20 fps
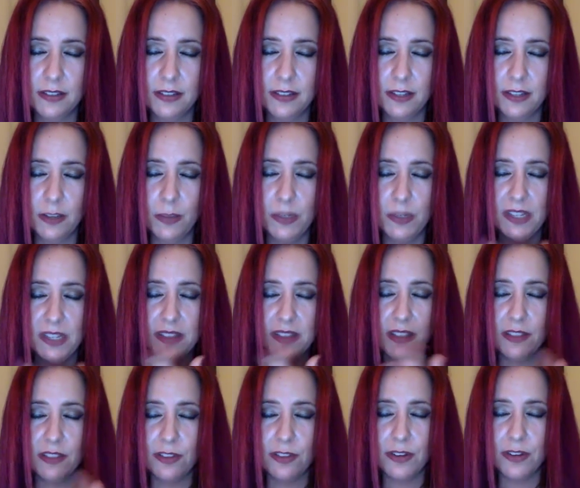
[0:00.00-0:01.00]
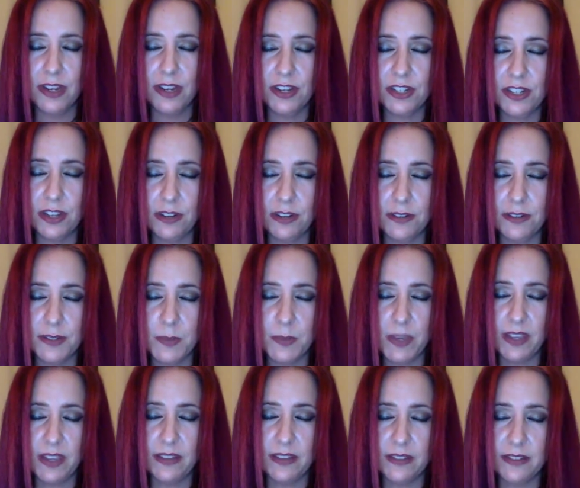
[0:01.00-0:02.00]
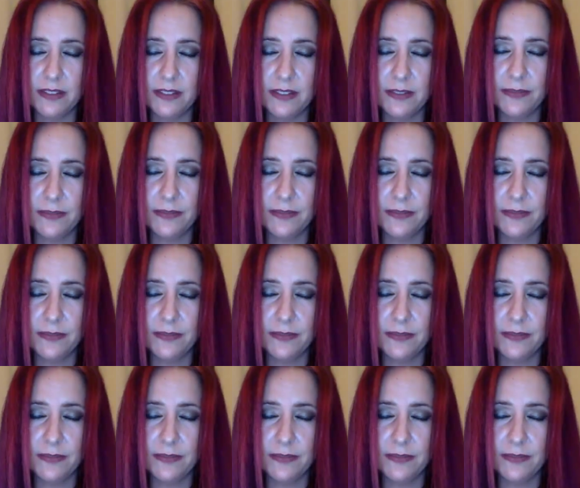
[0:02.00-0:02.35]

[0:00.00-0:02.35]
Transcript: Opening that third eye chakra space.